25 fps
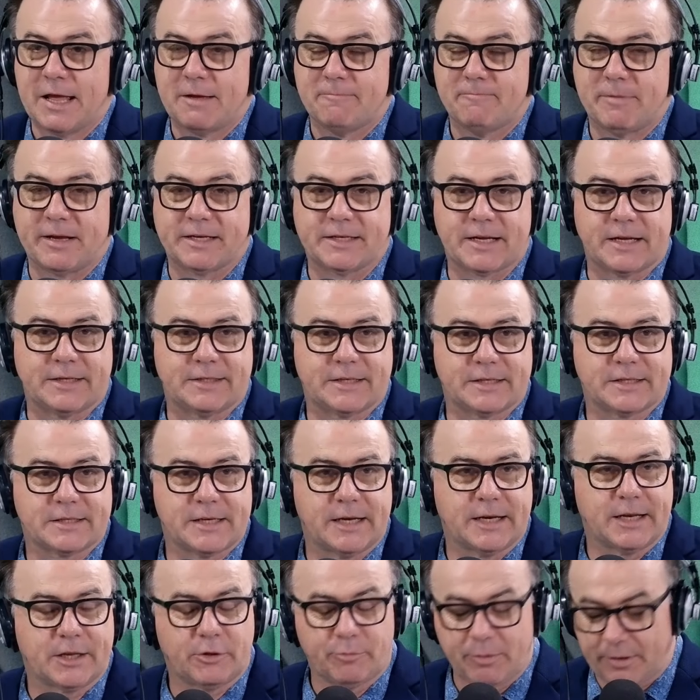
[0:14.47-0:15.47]
But just a
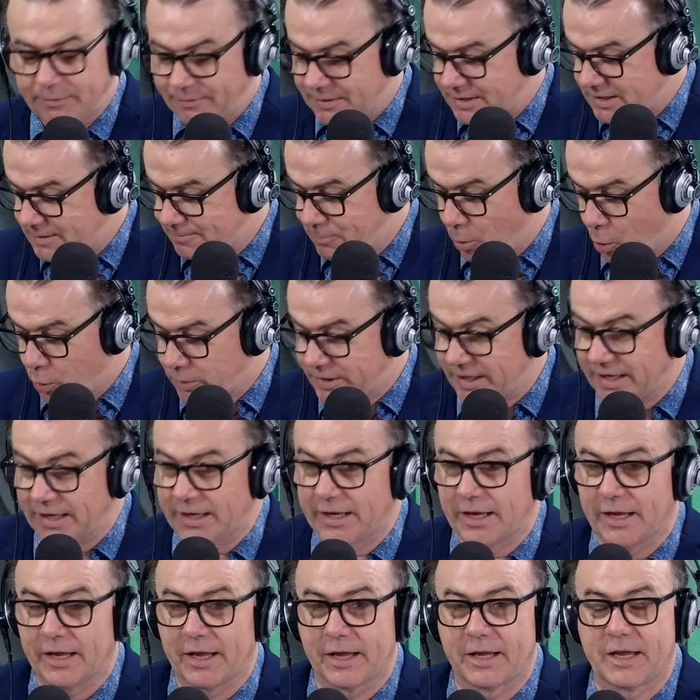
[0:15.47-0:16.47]
little bit of a
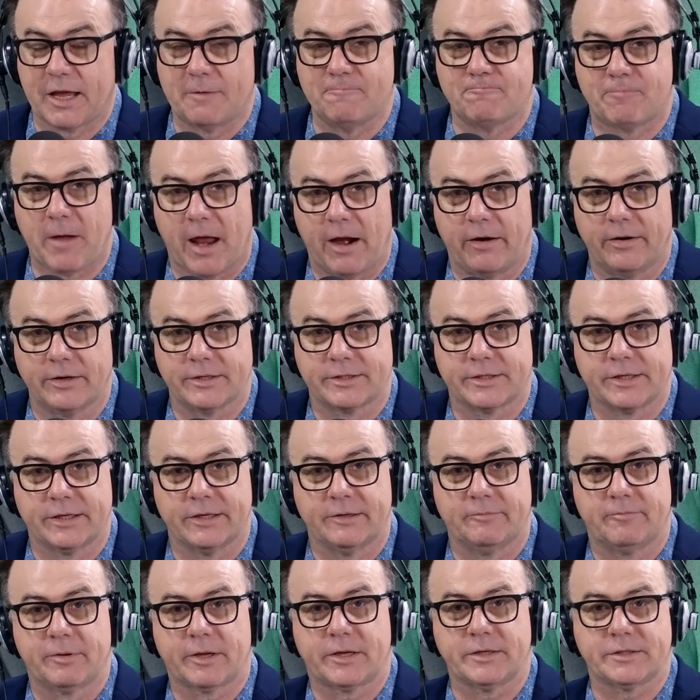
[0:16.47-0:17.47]
sporting
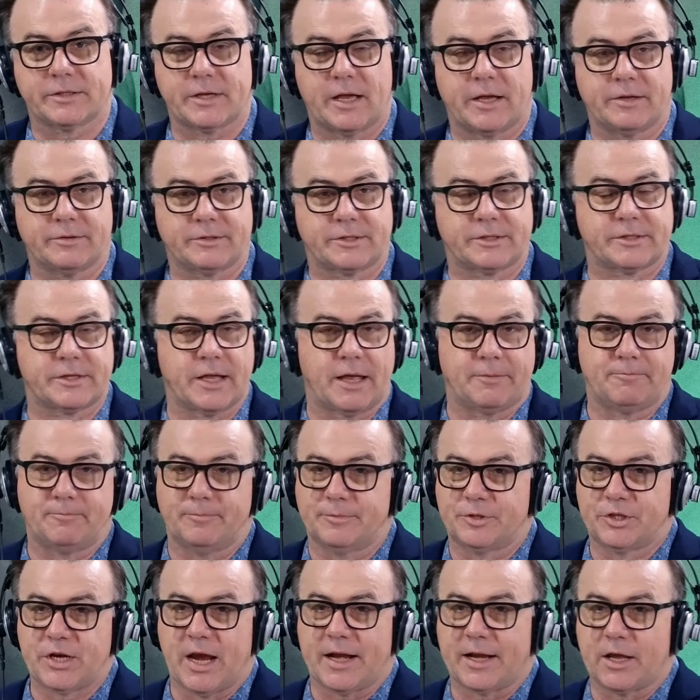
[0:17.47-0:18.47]
comparison, because I was
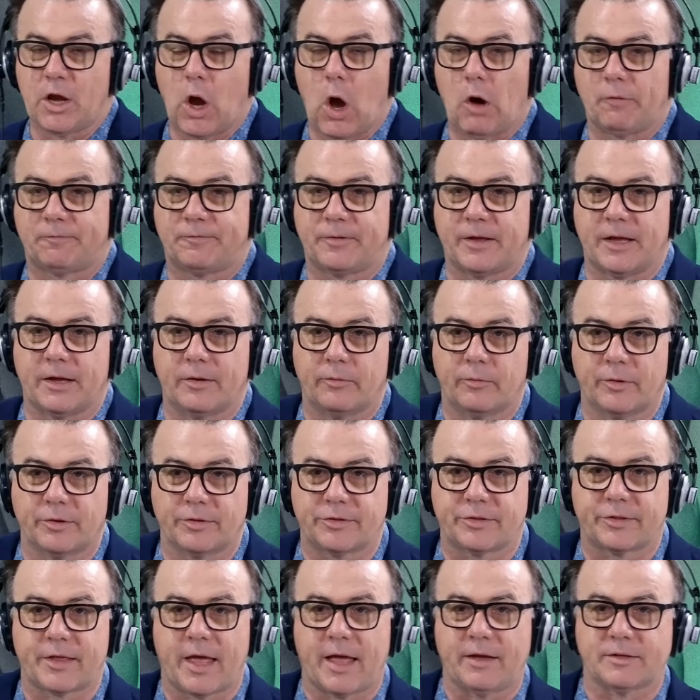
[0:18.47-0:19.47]
chatting off air
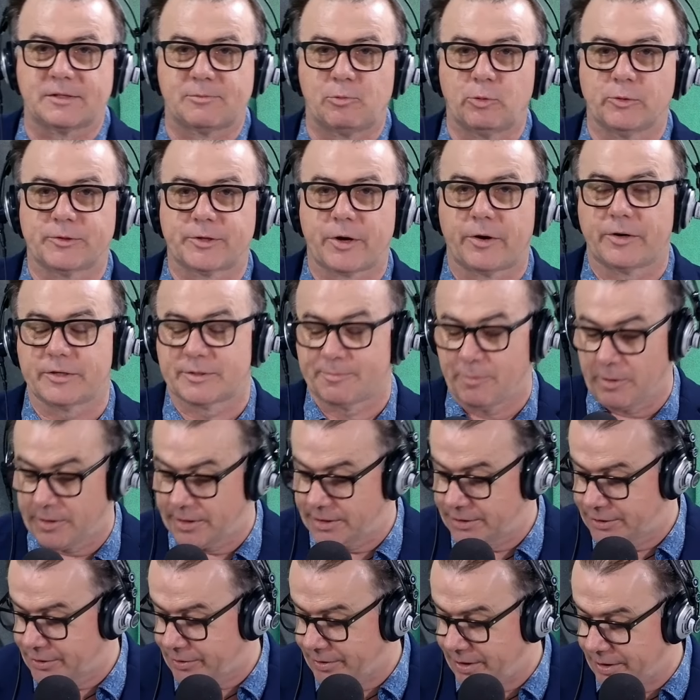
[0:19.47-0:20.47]
with our sports
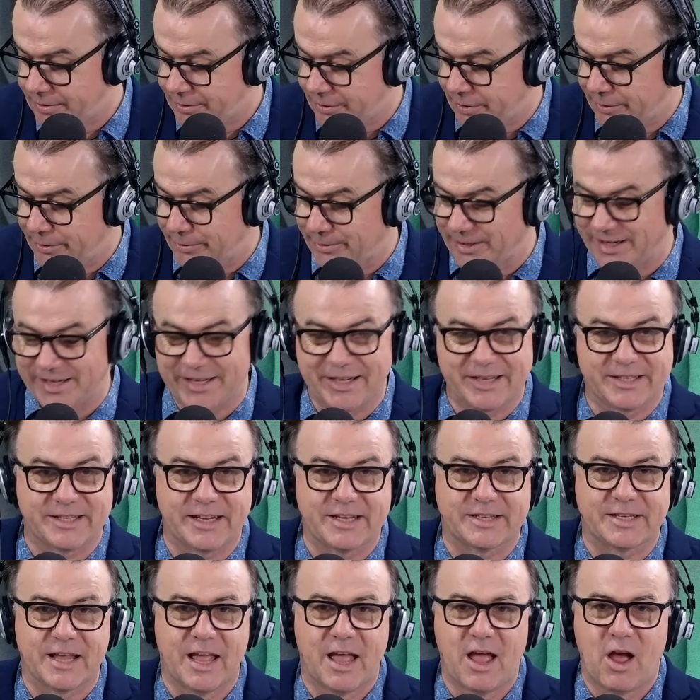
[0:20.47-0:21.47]
correspondent, John O'Donnell, and he
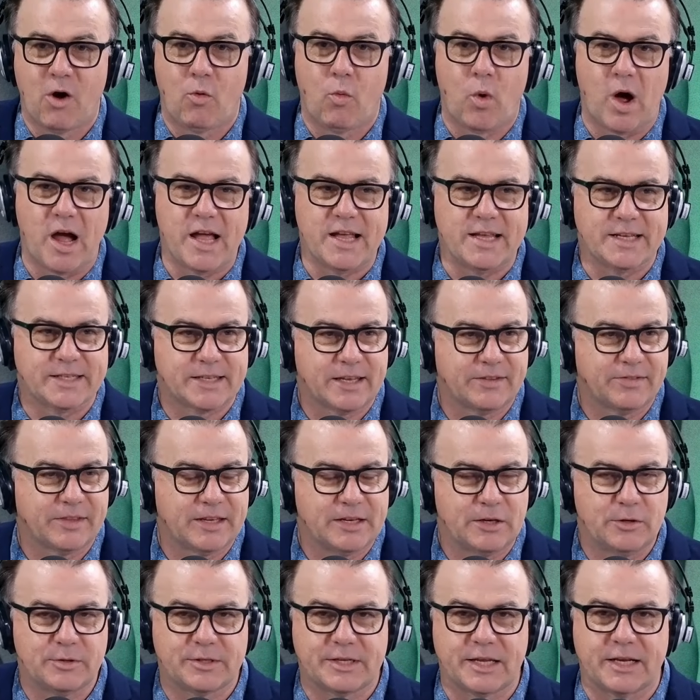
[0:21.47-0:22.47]
says, why is it
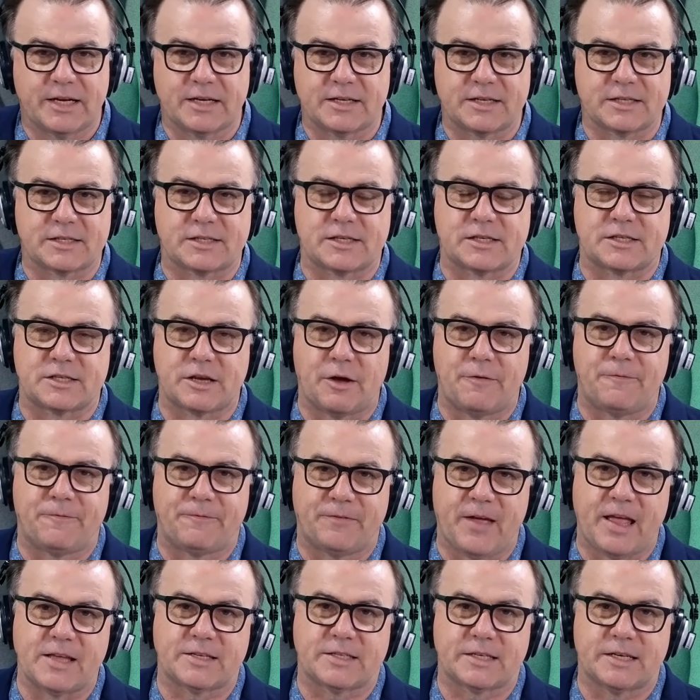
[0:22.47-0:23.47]
that New Zealanders are so
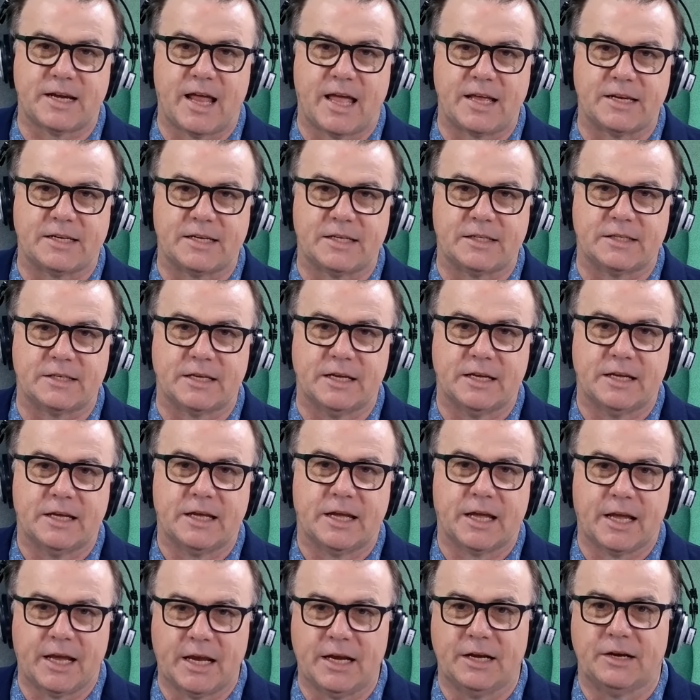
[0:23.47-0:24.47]
fascinated
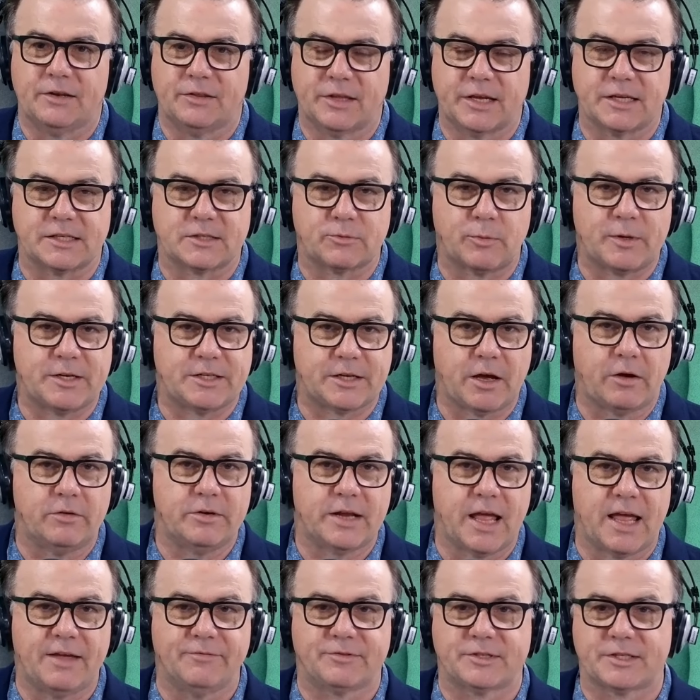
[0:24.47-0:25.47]
in this? We don't
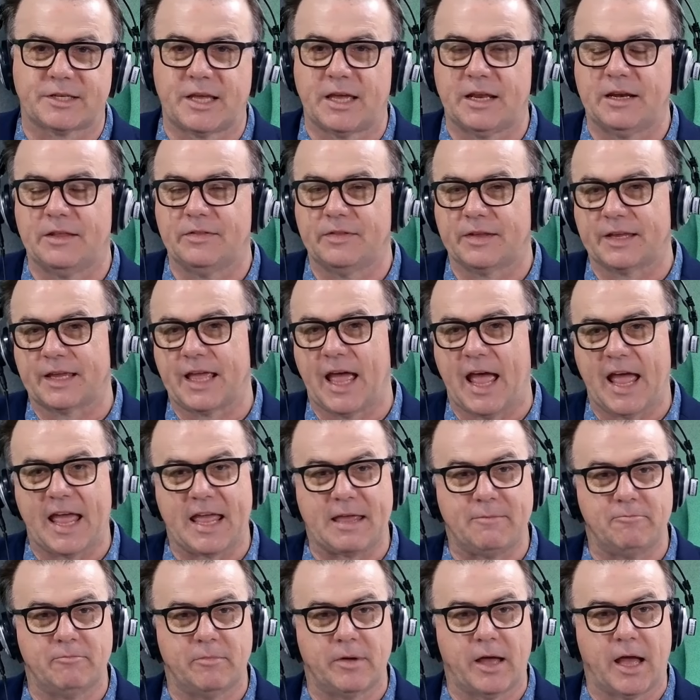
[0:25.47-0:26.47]
have skin in the
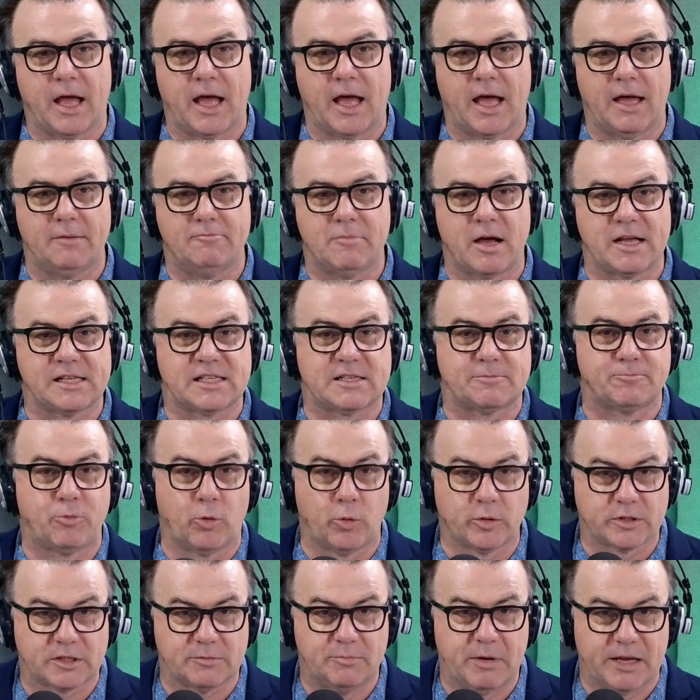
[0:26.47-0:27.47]
game. My
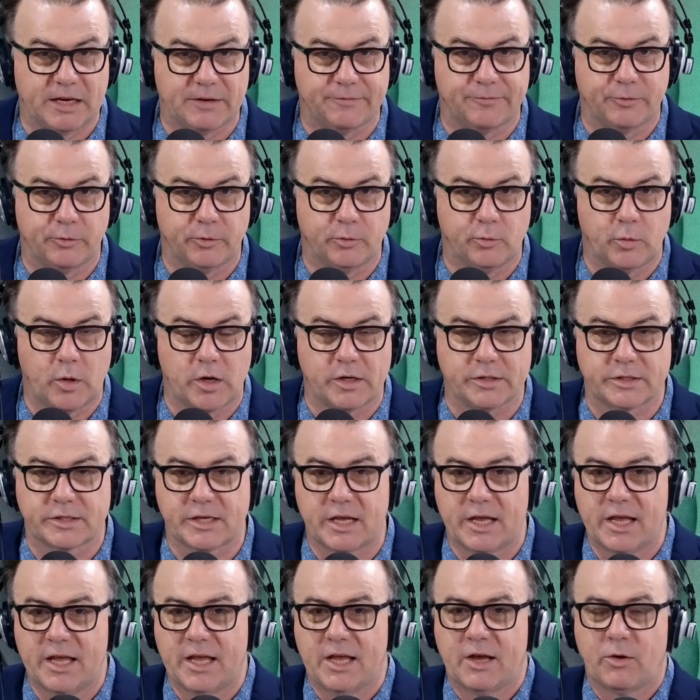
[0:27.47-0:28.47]
sports metaphor was,
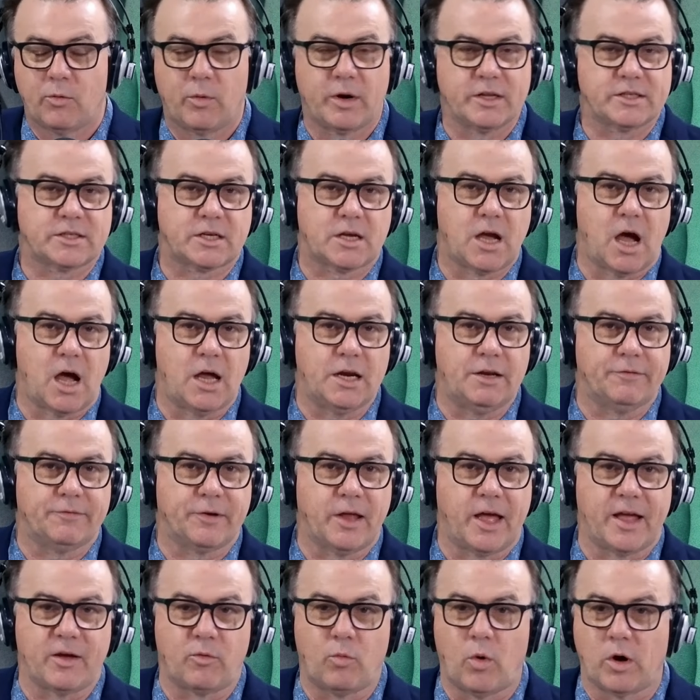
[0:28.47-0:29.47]
well, it's kind of
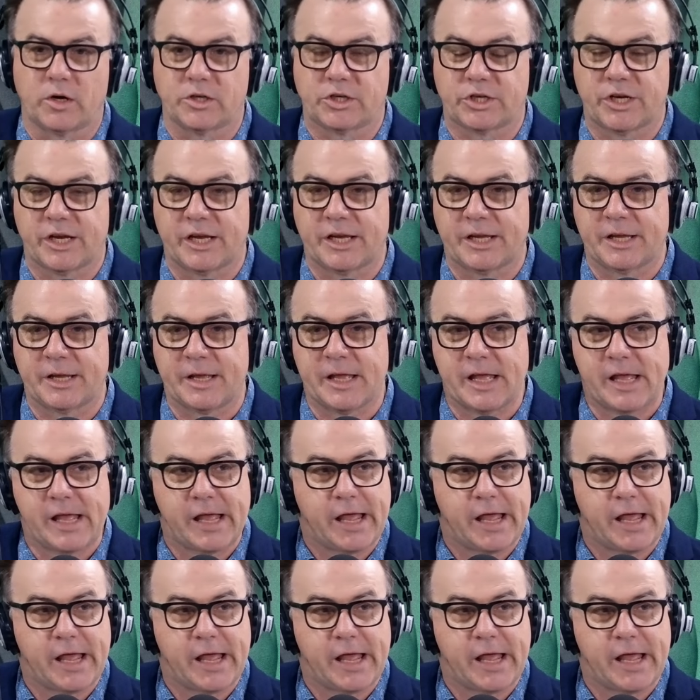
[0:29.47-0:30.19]
like watching